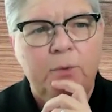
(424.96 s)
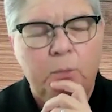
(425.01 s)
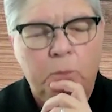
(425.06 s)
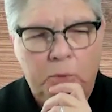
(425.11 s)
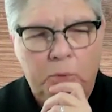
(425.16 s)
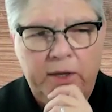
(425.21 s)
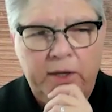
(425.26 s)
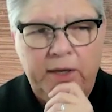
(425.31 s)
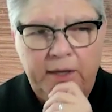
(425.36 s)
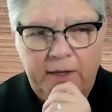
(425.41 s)

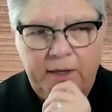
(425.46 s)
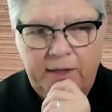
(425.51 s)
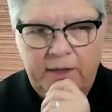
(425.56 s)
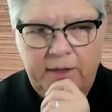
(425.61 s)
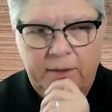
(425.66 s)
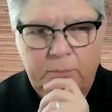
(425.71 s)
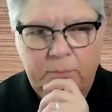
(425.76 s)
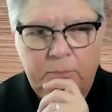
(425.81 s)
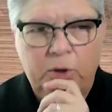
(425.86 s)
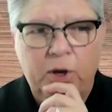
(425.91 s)

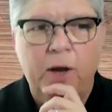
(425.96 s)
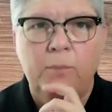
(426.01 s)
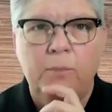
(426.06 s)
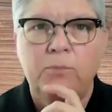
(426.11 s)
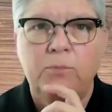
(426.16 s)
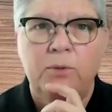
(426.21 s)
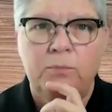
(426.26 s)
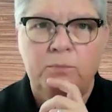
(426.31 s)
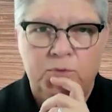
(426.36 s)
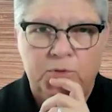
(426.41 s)
when
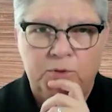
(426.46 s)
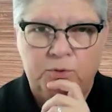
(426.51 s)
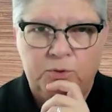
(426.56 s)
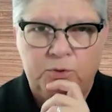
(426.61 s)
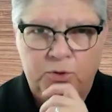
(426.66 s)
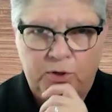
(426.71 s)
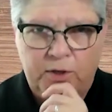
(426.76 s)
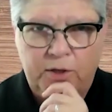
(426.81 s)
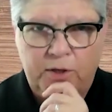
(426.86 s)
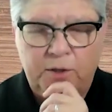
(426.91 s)
problems are
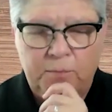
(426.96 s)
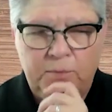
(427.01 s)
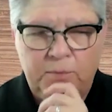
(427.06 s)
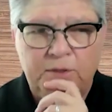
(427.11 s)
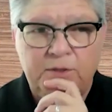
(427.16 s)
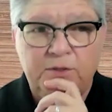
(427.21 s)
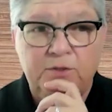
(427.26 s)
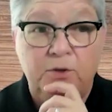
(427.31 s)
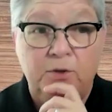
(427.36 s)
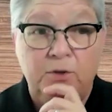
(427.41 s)
trying to
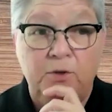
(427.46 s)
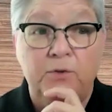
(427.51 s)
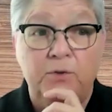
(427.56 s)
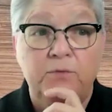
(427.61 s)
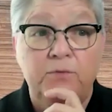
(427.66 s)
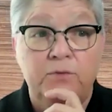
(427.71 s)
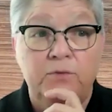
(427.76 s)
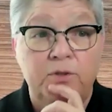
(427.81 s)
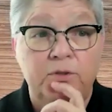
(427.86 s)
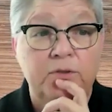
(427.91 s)
be
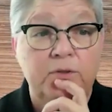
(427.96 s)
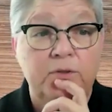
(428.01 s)
solved.